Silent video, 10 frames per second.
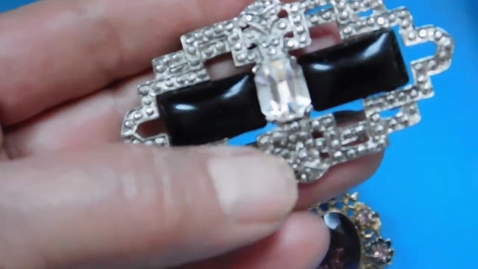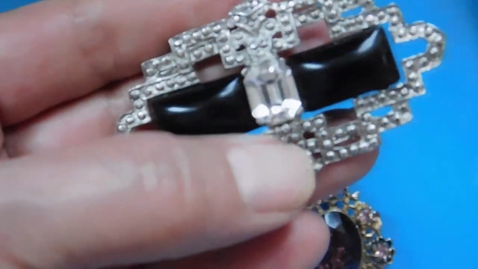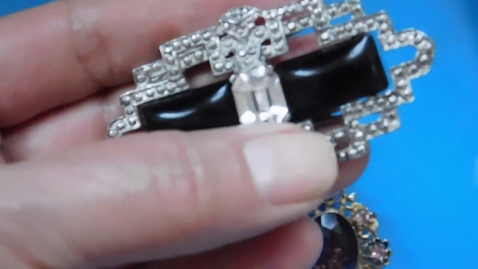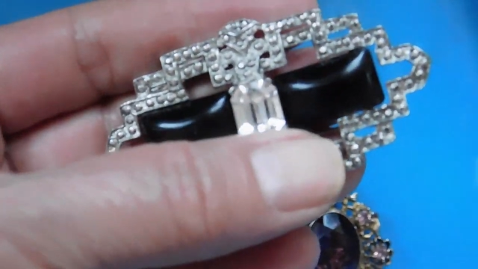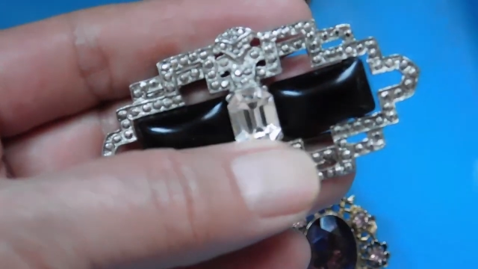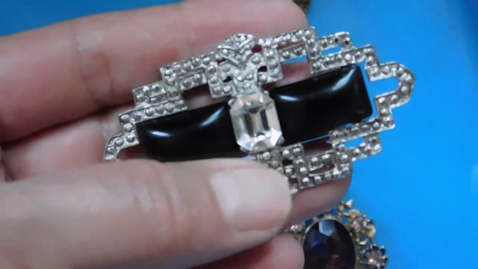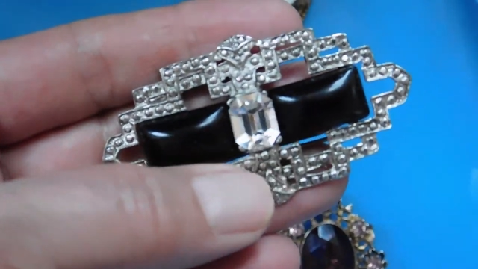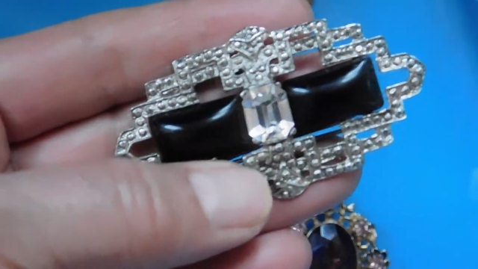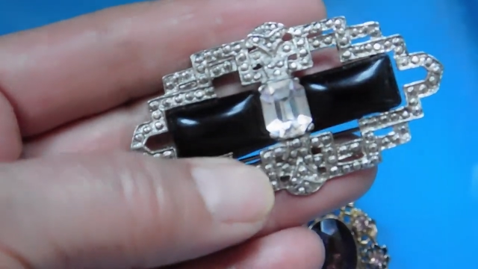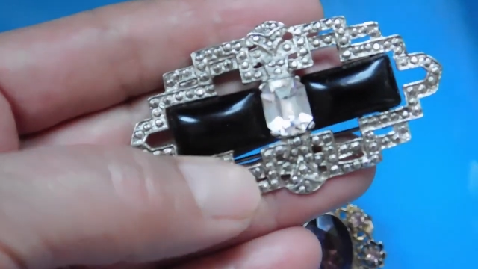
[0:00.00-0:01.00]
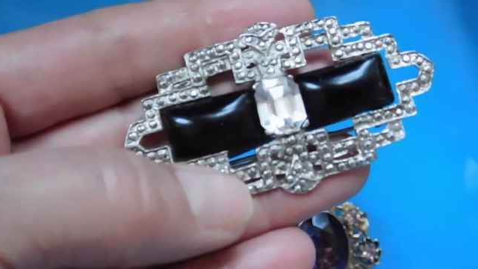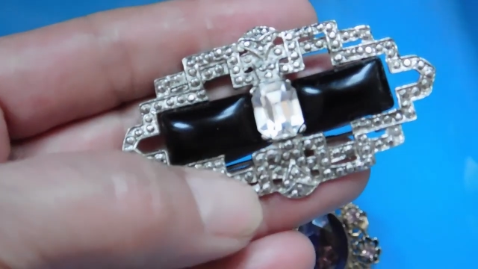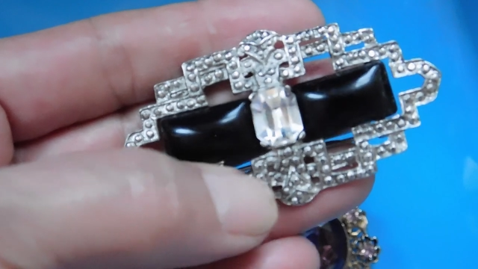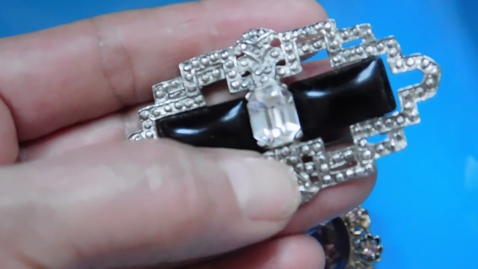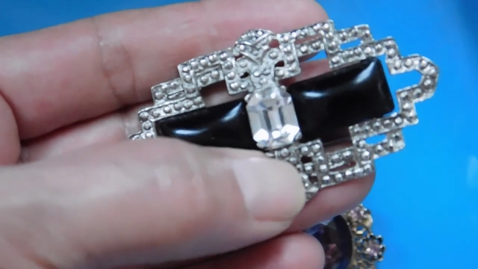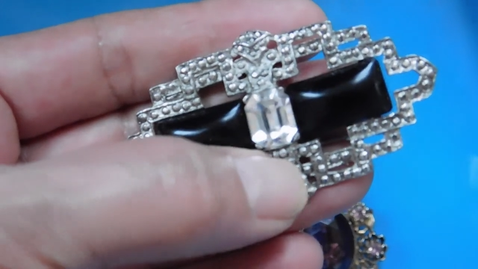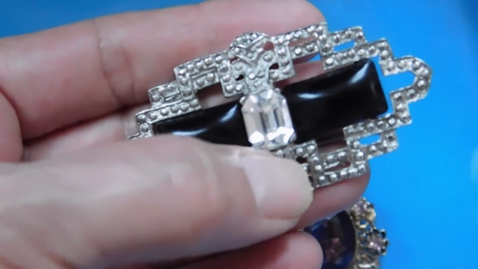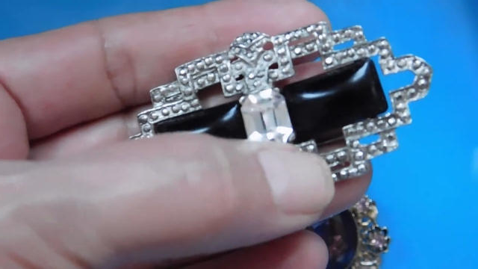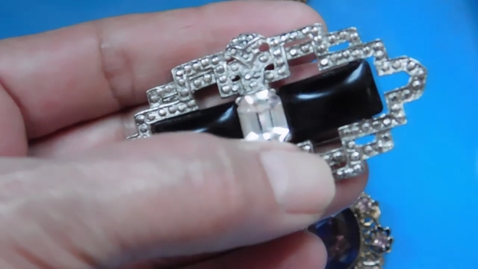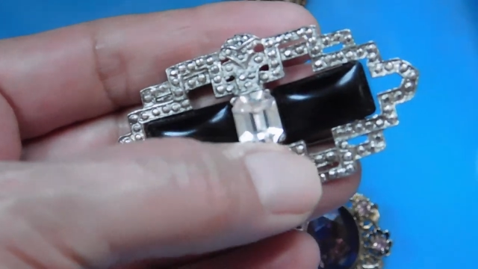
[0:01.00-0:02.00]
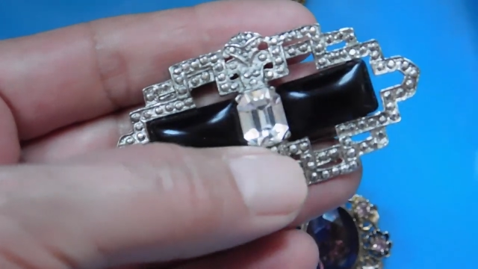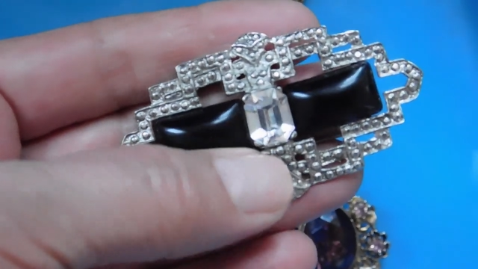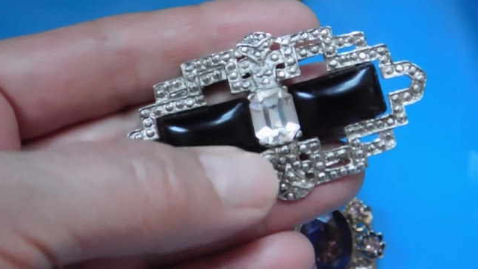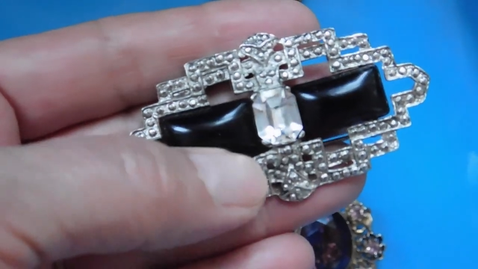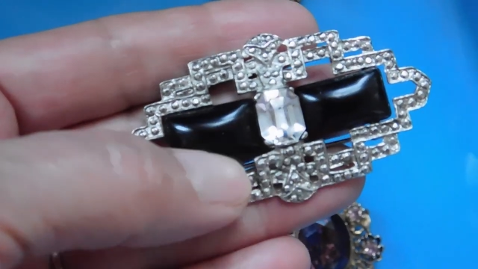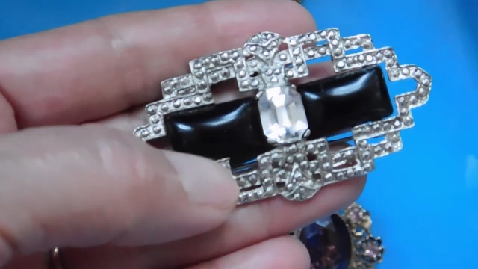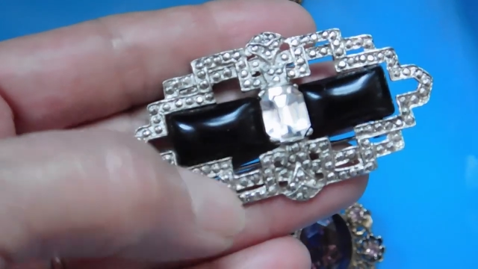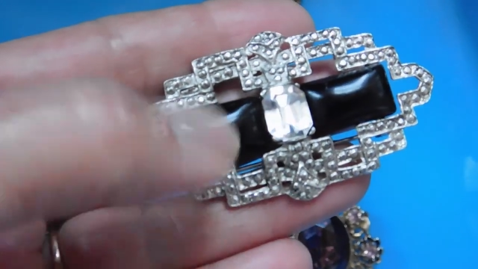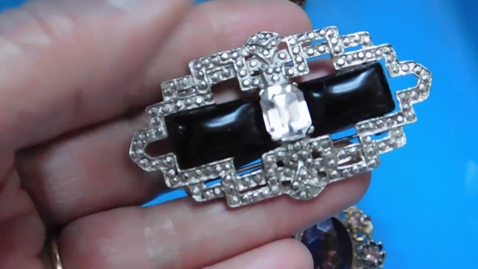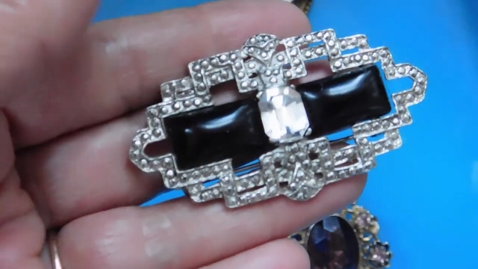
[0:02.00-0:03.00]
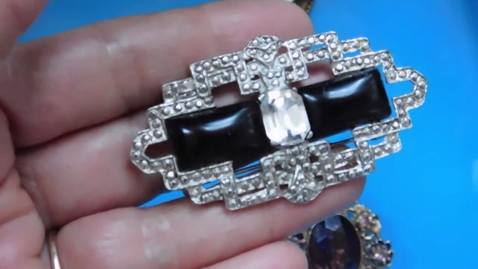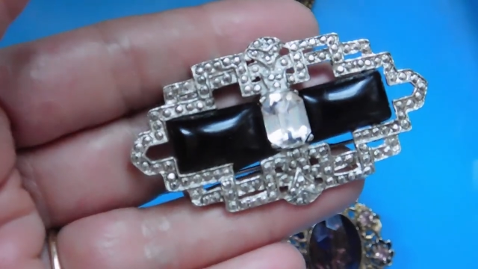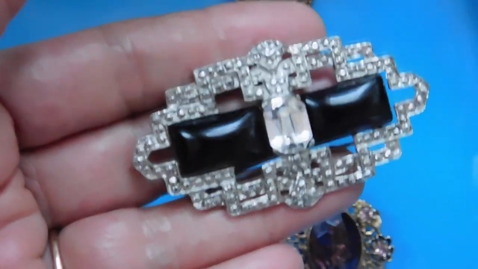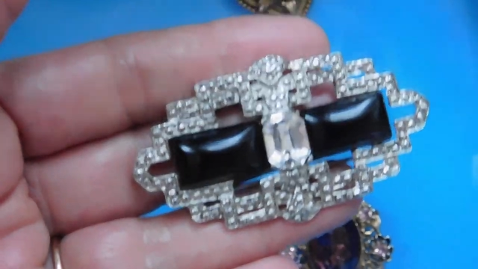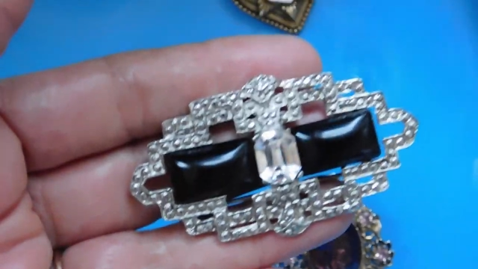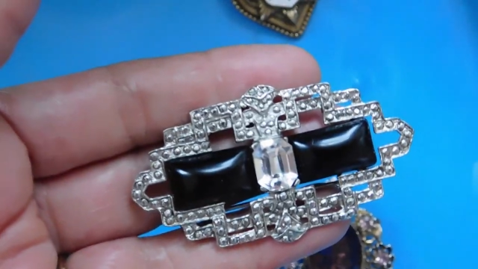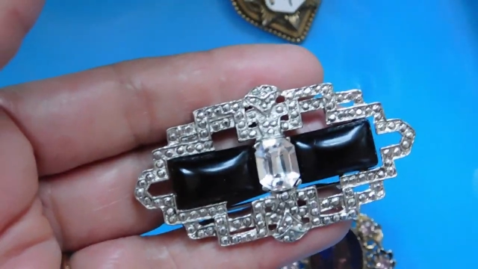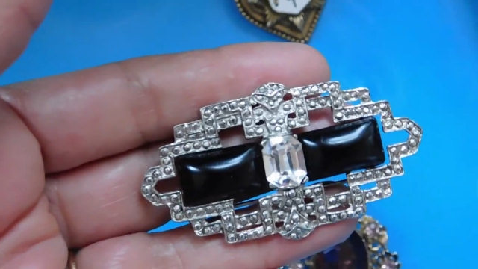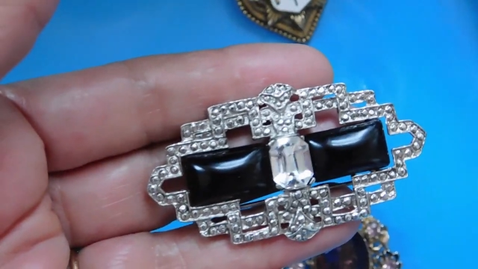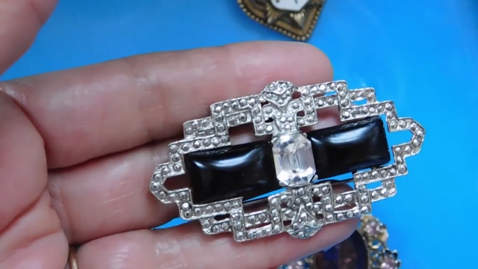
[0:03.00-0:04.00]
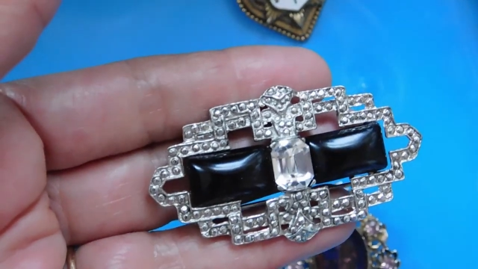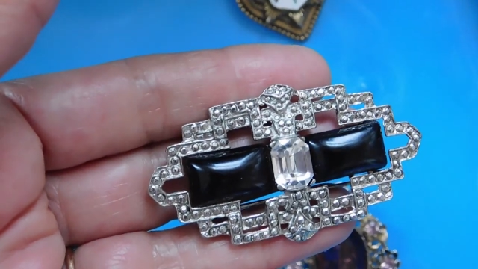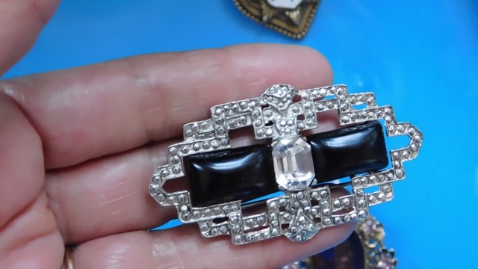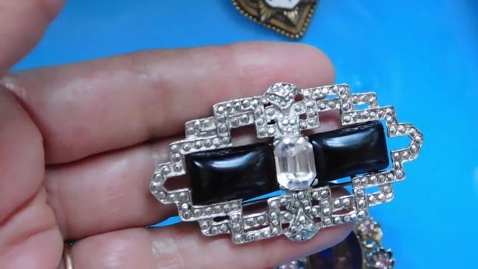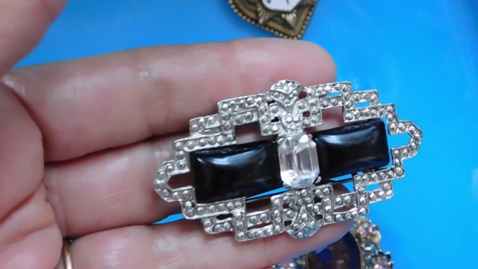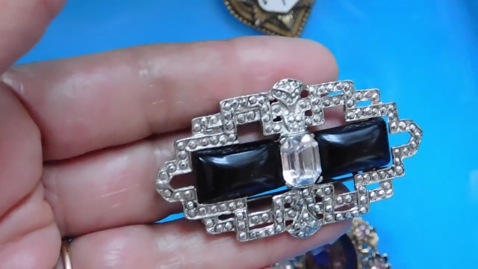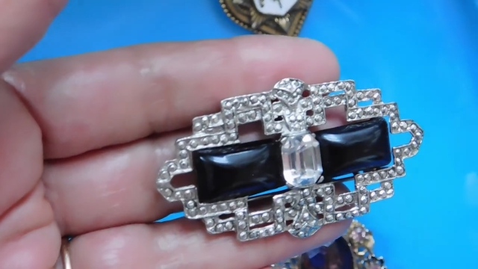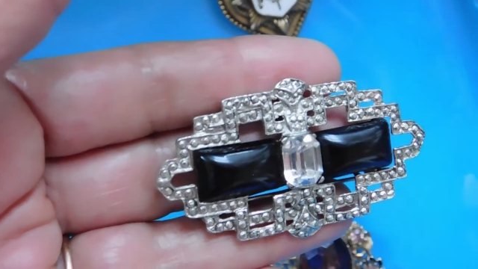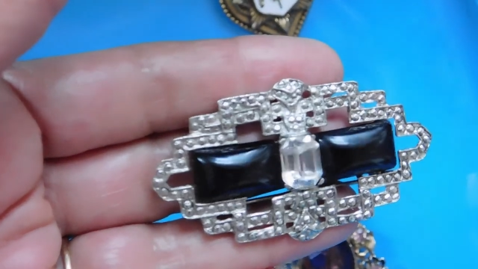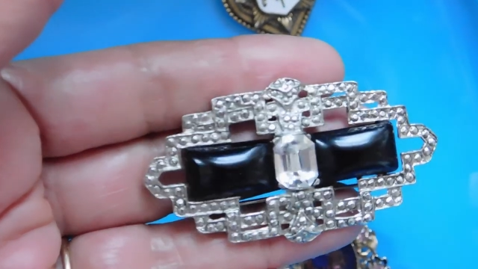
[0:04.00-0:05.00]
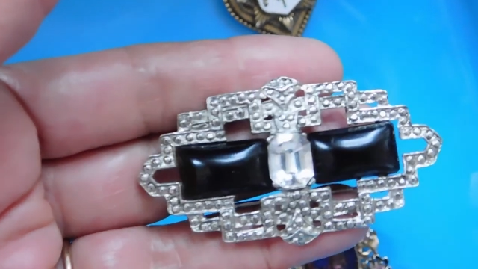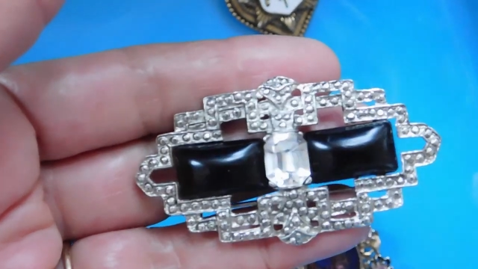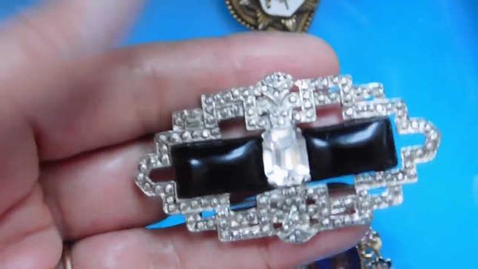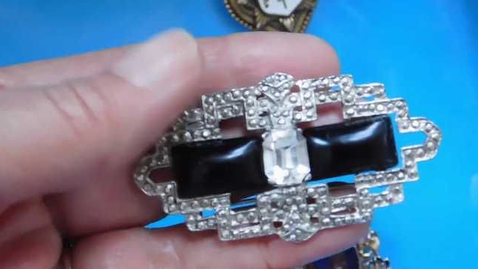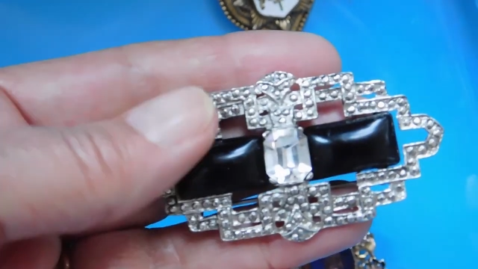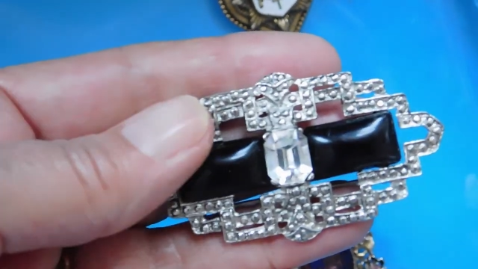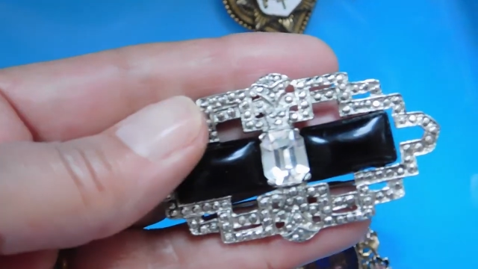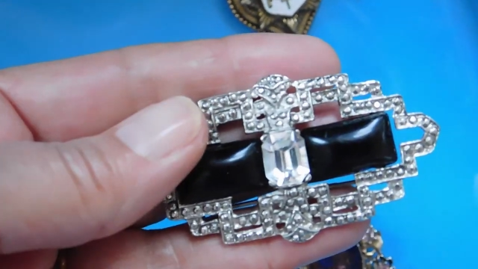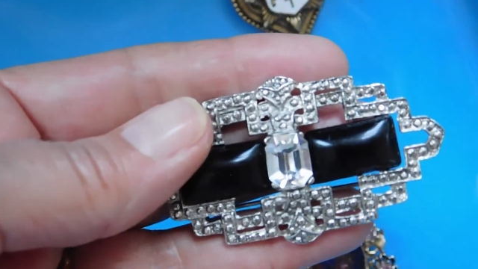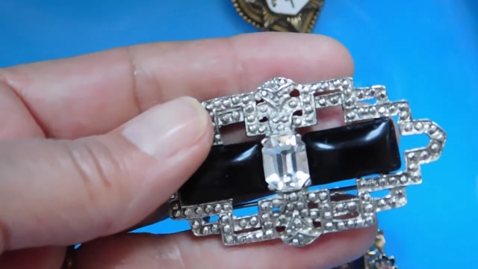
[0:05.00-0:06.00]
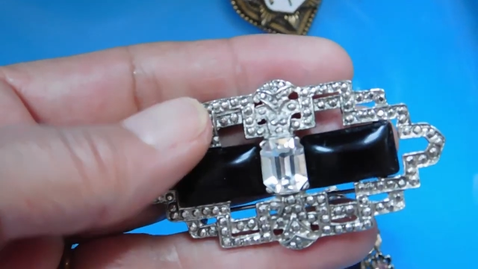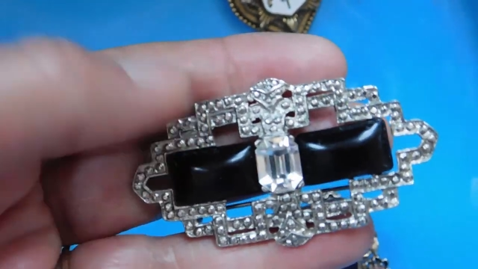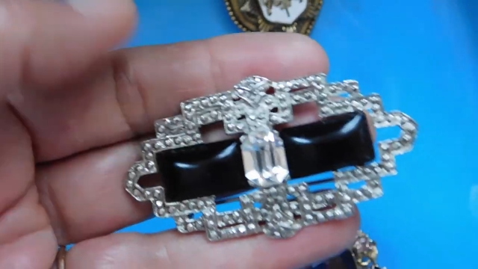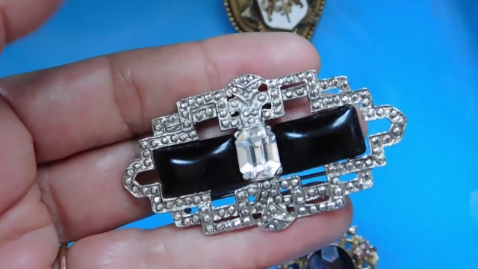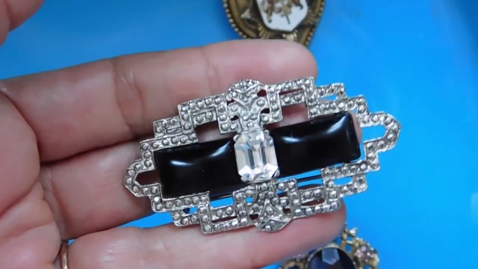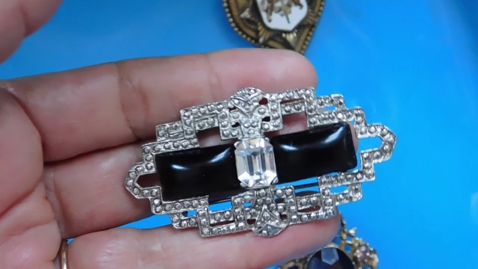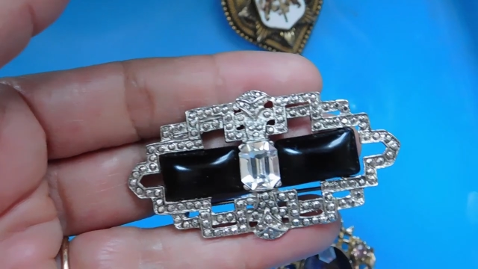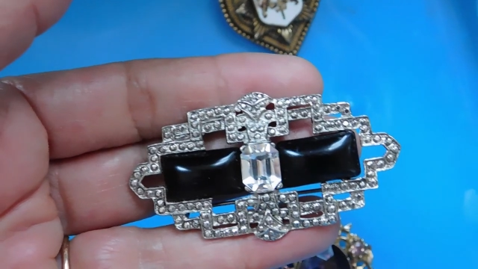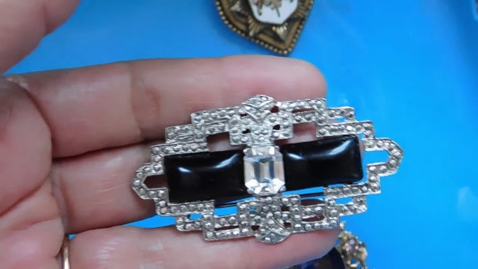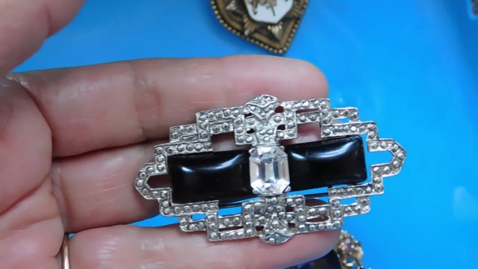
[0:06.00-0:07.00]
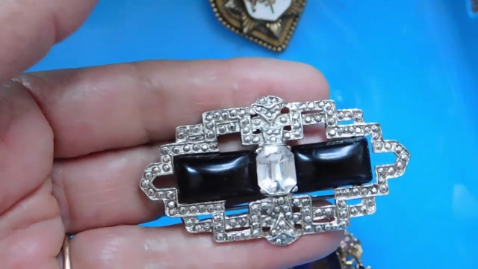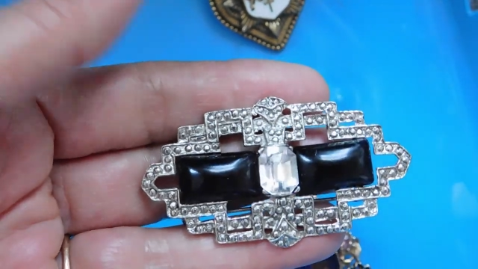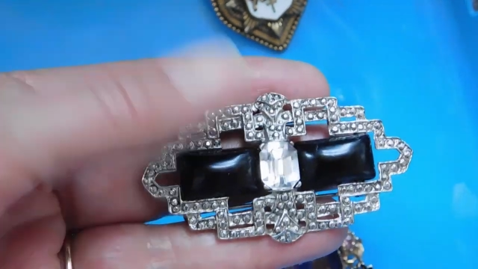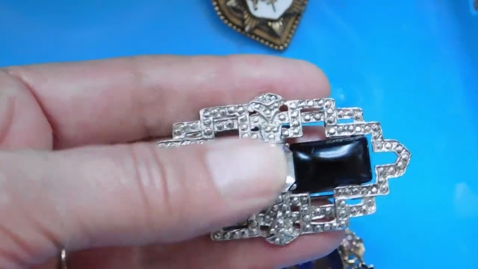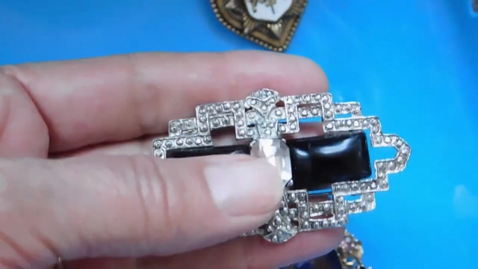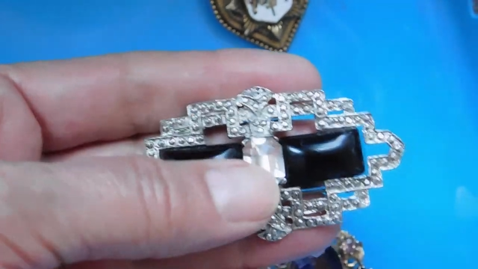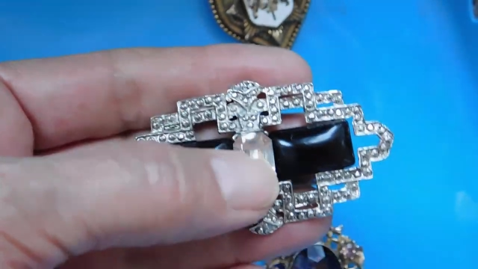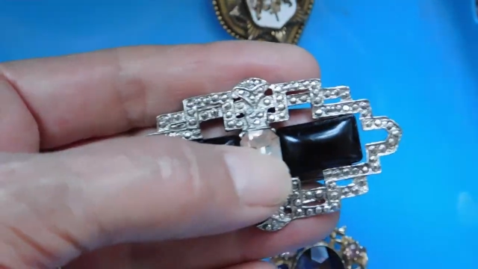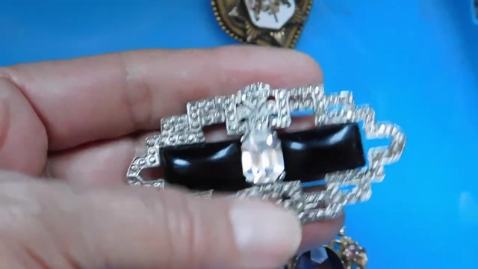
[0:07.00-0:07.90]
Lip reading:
No face is visible, so there are no lips to read.